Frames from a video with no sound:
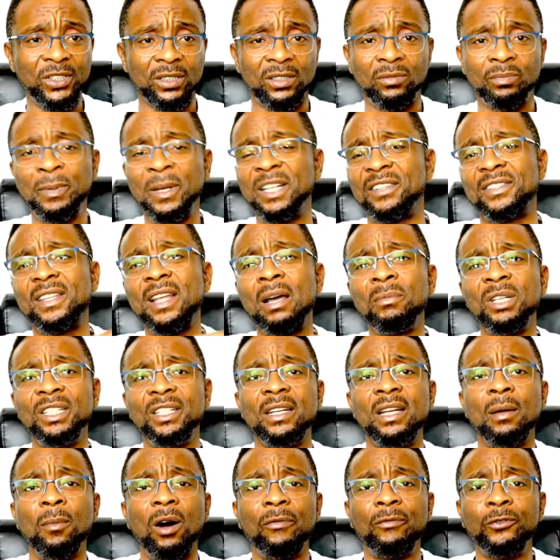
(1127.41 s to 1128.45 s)
Please tell me the name
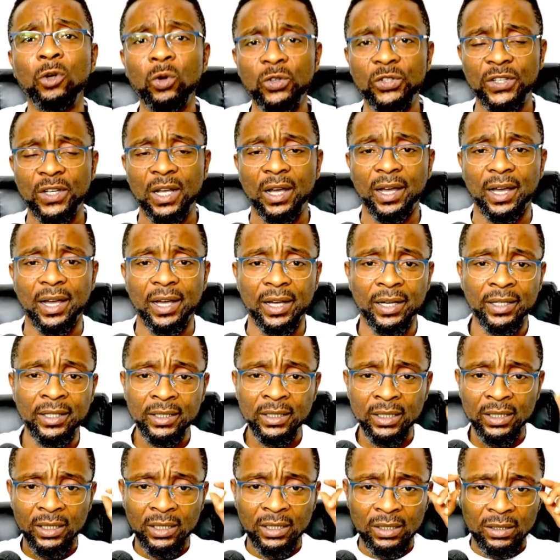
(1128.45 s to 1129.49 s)
of those, the
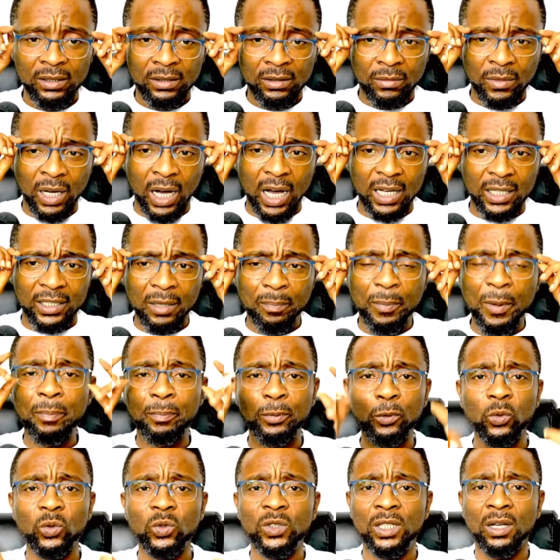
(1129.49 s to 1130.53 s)
people.